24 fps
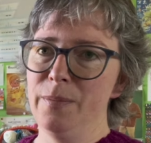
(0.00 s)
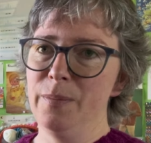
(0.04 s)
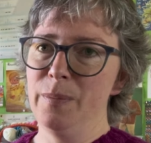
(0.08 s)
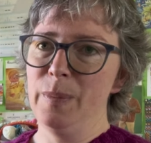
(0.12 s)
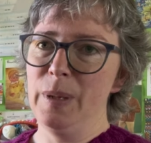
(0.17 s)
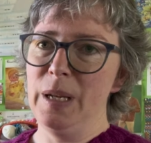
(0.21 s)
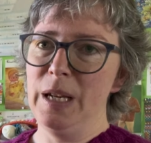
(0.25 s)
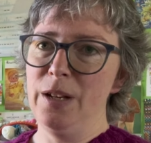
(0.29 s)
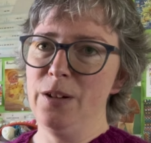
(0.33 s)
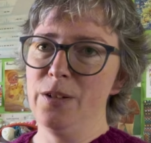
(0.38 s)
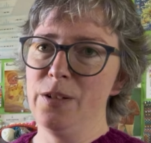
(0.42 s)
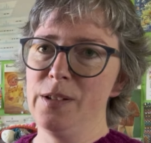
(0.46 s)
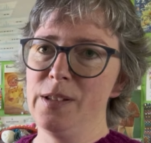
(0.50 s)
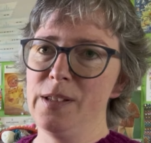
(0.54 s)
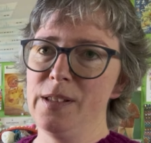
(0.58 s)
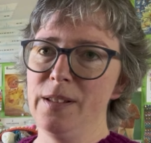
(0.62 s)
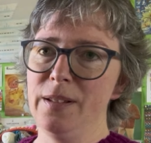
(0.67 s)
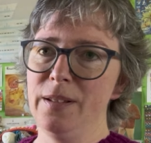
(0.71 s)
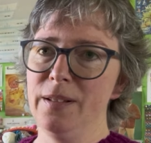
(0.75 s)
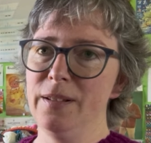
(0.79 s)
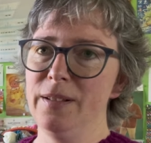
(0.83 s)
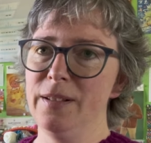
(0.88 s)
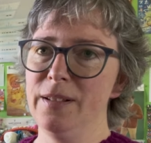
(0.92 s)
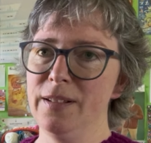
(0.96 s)
pages
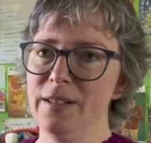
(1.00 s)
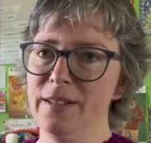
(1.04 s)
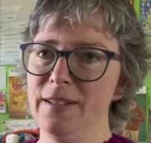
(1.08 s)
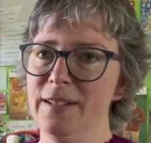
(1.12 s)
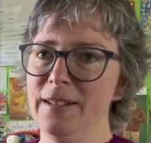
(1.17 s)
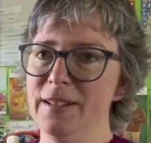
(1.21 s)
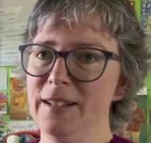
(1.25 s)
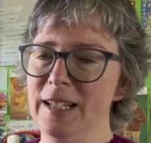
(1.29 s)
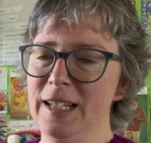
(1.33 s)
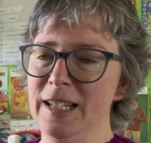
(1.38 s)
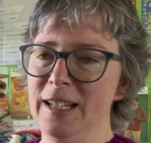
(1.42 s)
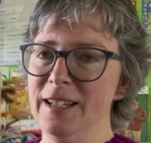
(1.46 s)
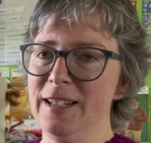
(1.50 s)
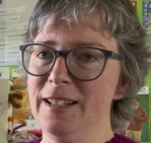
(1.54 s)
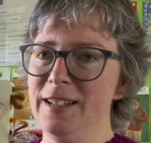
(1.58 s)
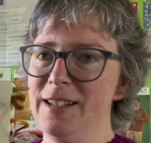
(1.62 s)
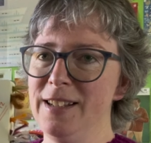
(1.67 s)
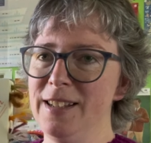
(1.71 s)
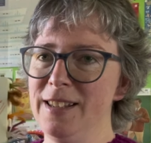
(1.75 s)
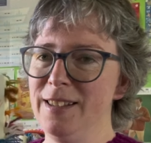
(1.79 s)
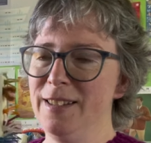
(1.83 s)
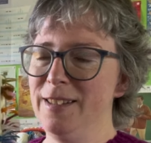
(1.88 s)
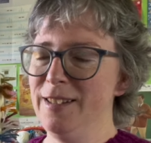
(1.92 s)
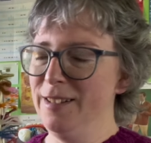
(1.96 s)
like
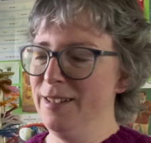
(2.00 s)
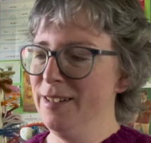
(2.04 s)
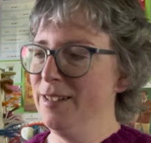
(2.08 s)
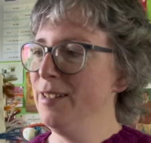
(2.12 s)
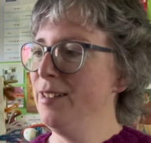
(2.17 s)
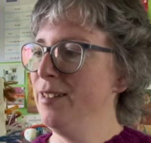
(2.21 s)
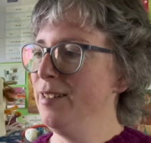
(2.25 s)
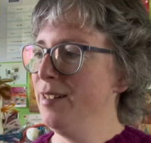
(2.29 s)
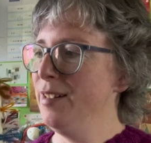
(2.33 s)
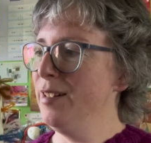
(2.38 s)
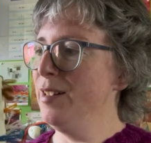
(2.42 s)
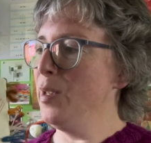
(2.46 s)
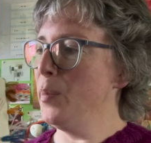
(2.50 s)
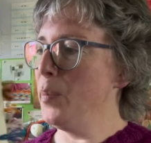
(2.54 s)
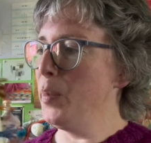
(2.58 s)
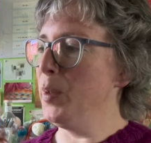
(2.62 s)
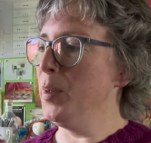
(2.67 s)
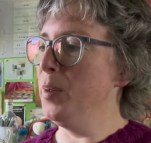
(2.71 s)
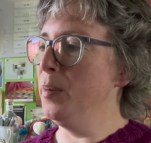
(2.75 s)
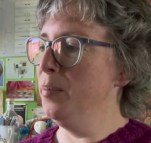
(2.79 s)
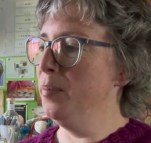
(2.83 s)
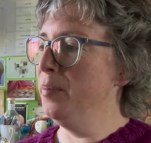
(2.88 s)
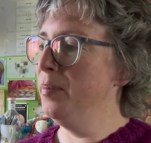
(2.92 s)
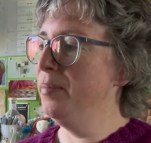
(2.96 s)

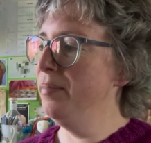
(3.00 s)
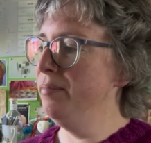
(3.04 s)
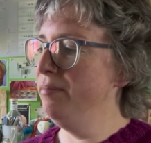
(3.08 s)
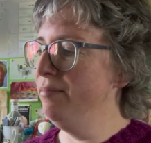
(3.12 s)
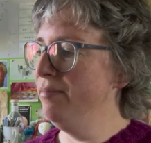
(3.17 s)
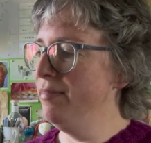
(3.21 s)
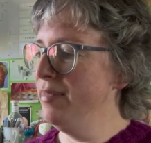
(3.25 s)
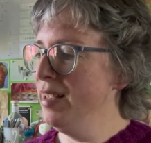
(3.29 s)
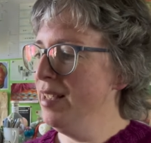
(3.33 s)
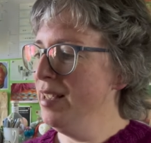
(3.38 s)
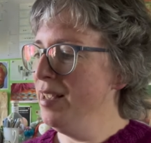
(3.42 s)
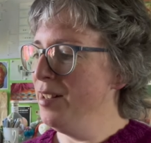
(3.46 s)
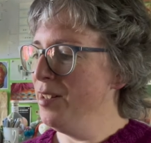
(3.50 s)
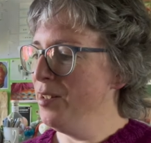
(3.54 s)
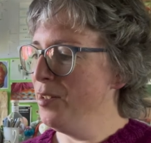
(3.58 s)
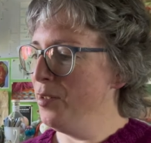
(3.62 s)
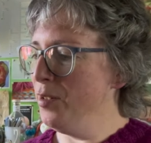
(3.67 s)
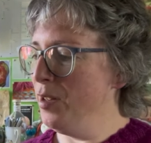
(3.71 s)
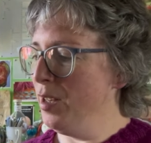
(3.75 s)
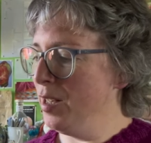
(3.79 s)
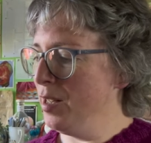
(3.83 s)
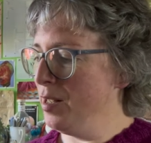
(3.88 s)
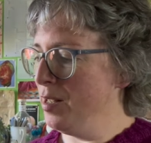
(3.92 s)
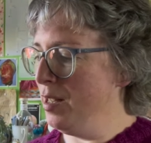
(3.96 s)
double so
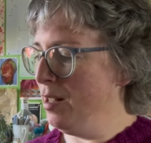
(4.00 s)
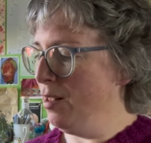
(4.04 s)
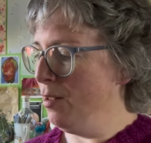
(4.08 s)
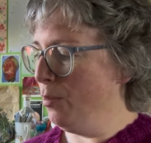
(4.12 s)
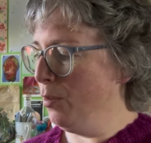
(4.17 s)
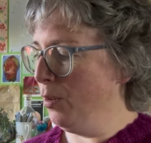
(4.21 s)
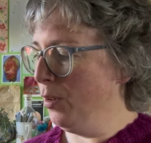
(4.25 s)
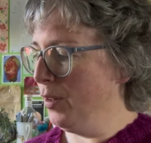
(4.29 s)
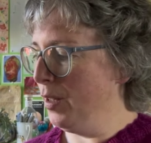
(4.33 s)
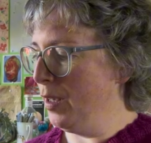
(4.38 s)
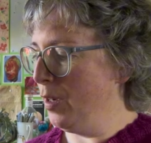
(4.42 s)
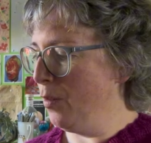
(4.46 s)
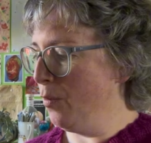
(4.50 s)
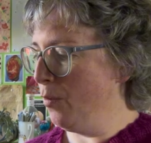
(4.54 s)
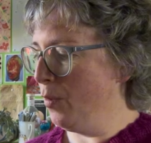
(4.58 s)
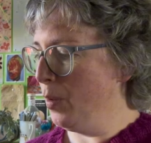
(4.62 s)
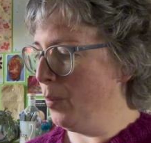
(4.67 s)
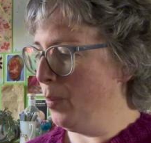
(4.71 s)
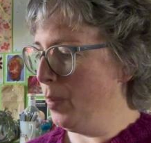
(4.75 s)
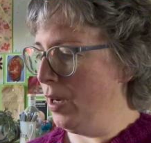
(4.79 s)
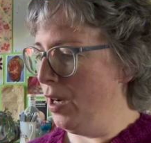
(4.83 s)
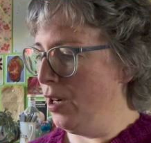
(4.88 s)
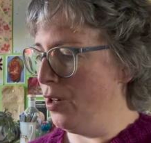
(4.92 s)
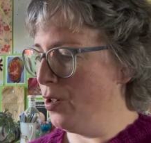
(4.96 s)
you can see the whole thing on
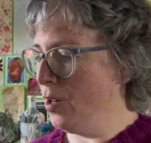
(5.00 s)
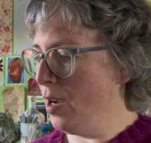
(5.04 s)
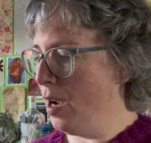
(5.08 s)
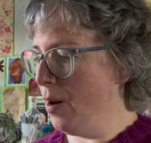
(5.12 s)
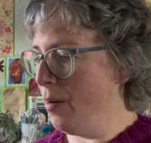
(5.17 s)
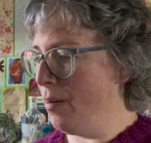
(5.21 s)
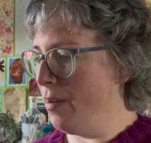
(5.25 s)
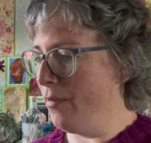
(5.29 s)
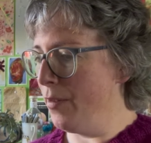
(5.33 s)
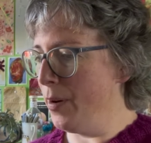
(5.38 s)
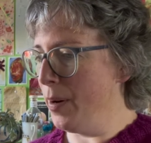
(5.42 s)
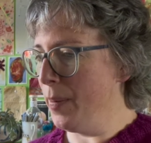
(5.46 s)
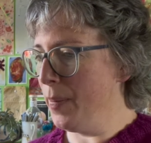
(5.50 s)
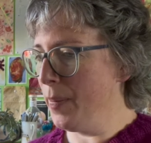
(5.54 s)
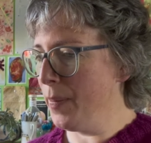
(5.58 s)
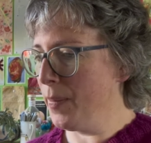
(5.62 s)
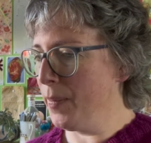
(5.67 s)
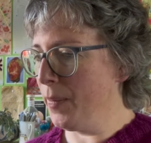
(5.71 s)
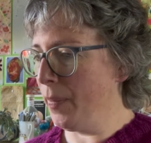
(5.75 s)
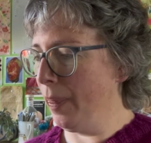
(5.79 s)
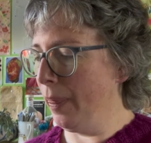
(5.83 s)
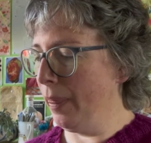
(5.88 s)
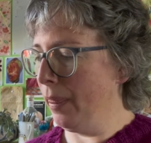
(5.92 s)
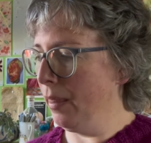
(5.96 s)
one page. However,
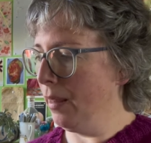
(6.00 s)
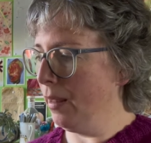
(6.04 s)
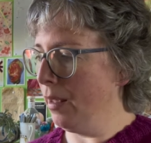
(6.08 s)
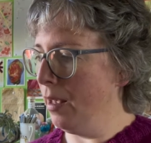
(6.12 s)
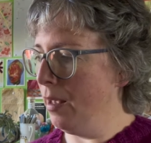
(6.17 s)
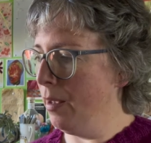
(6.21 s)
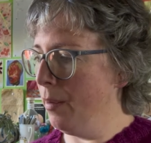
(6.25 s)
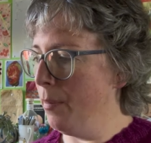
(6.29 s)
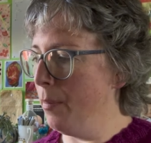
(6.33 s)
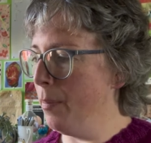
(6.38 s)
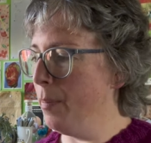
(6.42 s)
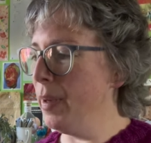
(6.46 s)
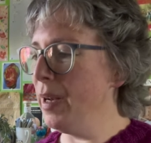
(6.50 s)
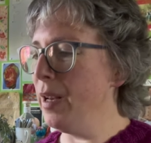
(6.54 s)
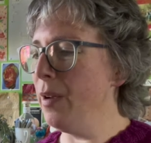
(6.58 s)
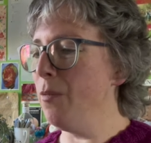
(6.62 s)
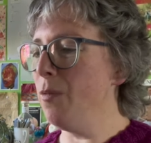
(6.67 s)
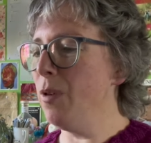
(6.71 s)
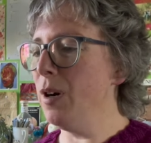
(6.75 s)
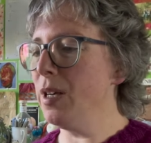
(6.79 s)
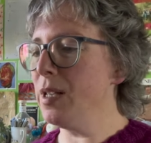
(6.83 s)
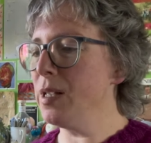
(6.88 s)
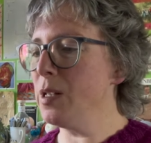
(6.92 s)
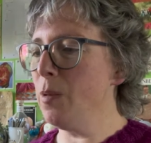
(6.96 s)
but it
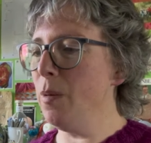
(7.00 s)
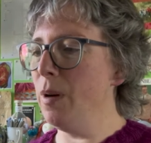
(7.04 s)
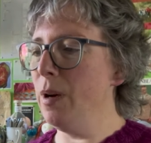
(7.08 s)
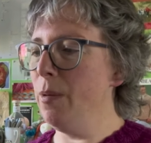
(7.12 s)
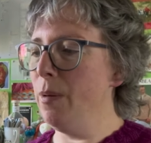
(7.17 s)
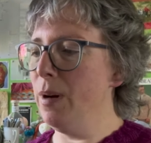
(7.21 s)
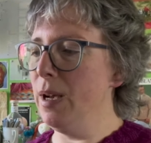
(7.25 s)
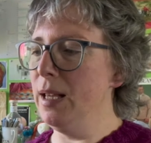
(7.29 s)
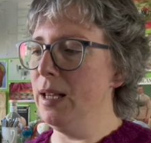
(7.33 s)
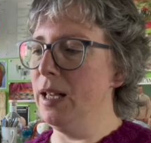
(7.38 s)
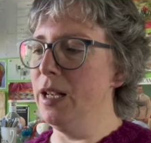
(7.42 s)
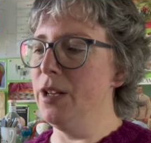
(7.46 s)
works quite well